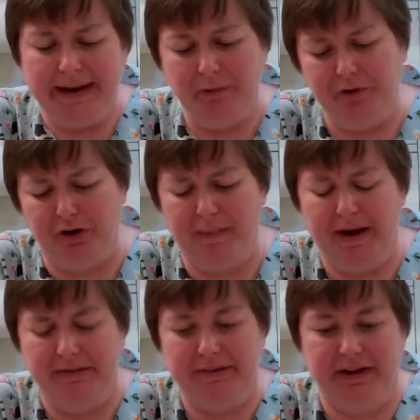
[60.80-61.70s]
we'll talk
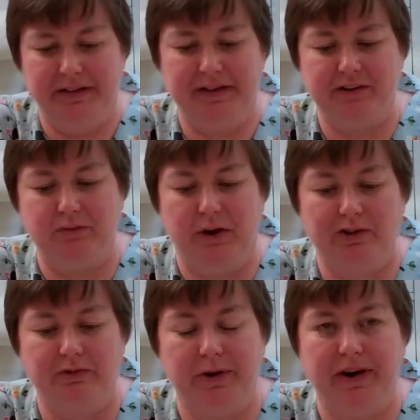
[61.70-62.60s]
about things to watch
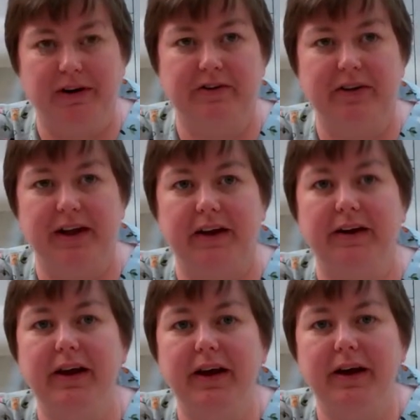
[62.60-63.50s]
for here in a second.
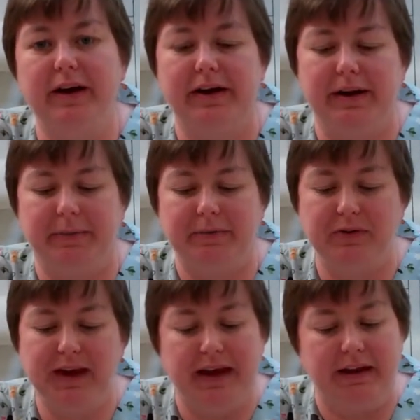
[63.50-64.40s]
You
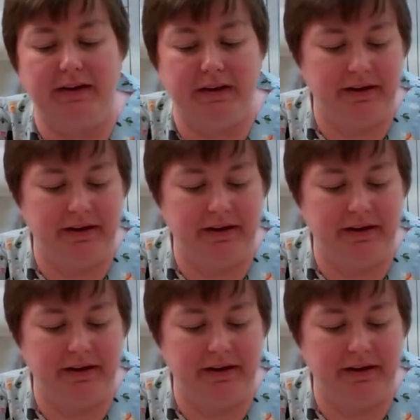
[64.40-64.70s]
can